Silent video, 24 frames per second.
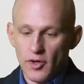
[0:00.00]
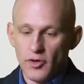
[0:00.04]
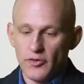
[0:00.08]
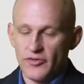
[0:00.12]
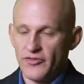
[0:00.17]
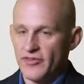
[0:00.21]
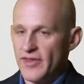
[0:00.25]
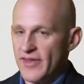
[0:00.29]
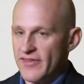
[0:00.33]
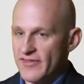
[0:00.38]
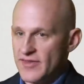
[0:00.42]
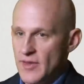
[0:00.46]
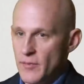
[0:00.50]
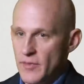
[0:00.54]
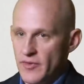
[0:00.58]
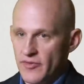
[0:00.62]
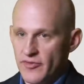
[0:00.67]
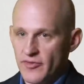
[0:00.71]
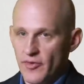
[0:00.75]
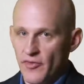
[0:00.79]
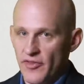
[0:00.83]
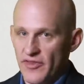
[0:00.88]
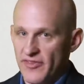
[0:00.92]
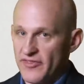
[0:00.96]
the whole system,
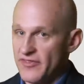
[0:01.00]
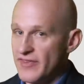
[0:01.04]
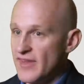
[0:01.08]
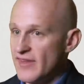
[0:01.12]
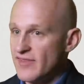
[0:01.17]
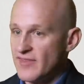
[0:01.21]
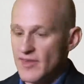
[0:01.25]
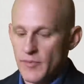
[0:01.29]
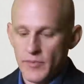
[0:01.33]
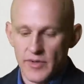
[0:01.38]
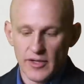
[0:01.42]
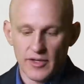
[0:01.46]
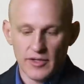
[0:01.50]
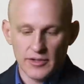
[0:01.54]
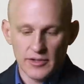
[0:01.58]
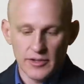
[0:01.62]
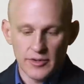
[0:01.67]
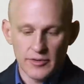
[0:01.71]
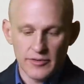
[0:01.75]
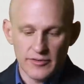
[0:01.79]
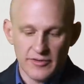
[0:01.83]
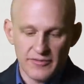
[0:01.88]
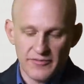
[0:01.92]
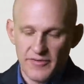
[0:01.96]
and so the system
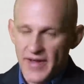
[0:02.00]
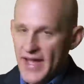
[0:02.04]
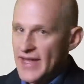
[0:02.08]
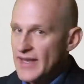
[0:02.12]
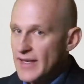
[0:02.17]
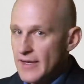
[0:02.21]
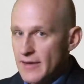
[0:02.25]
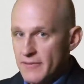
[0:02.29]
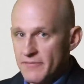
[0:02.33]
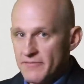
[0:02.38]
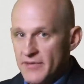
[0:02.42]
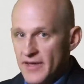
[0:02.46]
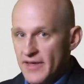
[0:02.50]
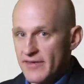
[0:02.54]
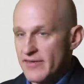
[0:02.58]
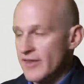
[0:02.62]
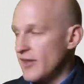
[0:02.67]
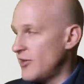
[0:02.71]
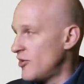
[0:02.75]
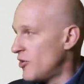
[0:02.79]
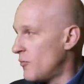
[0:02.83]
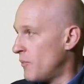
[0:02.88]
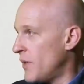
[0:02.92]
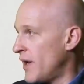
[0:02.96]
includes finding and
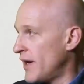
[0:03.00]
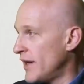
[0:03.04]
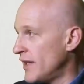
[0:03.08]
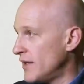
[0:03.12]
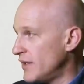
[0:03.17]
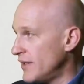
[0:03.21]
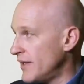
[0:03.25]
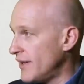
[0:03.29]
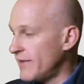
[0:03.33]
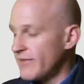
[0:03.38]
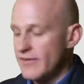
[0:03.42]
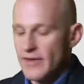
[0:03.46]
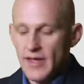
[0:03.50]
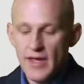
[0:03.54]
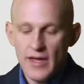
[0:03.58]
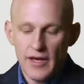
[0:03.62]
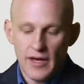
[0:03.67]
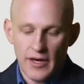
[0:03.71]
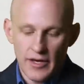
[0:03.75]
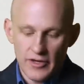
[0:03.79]
fixing your money leaks,